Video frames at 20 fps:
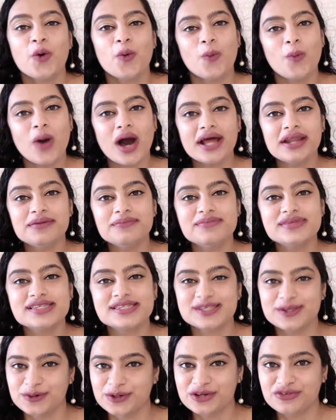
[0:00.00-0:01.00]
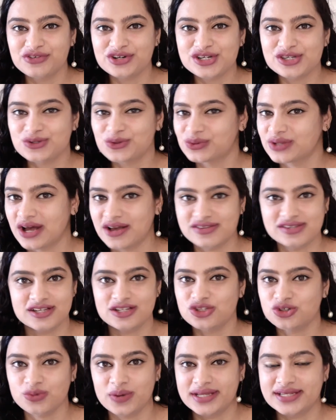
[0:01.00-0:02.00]
won Miss Universe
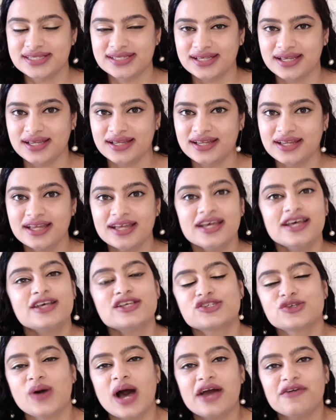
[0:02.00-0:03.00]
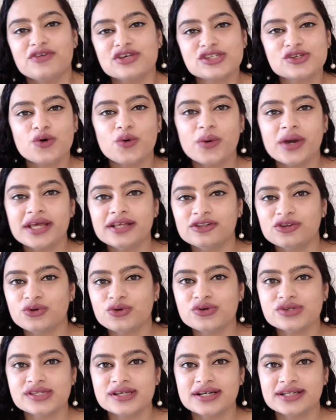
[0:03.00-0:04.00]
2020. So I was going
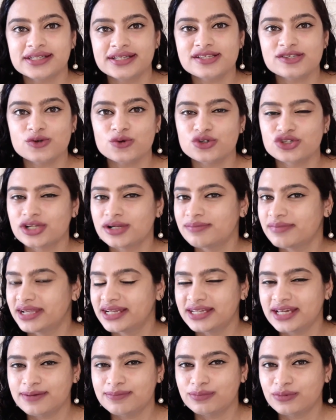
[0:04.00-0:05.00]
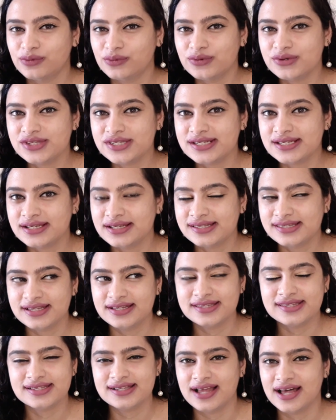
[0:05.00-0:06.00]
through certain social media posts
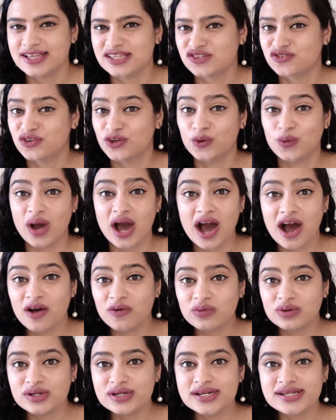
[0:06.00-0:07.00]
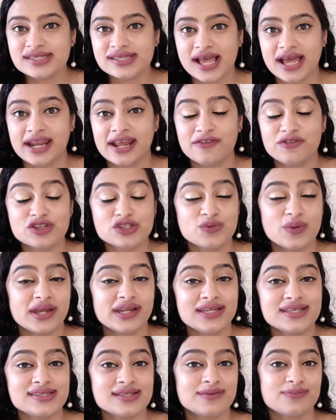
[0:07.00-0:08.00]
since last few hours, and I was
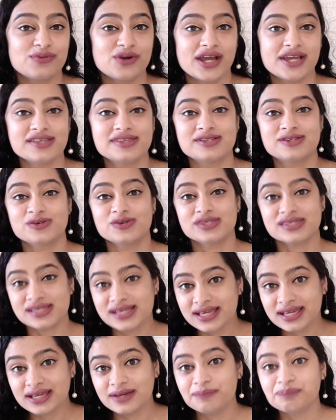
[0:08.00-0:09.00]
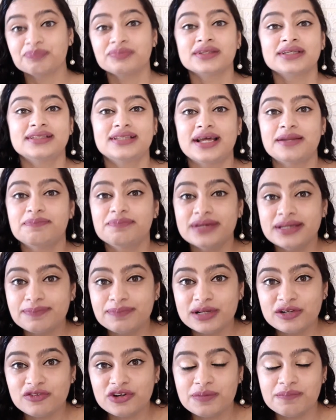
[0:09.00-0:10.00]
very surprised to see that
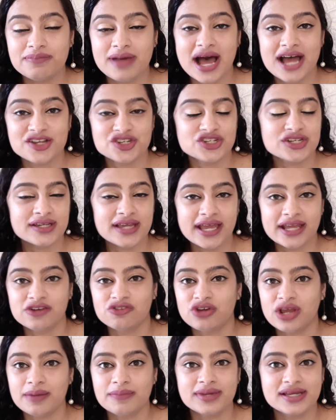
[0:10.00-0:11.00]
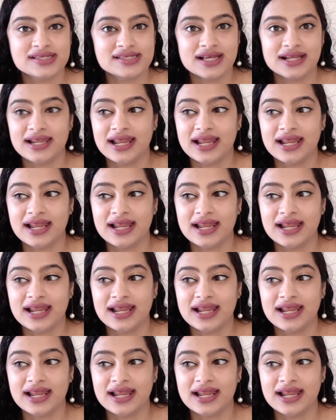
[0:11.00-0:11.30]
people were bashing Andrea Meza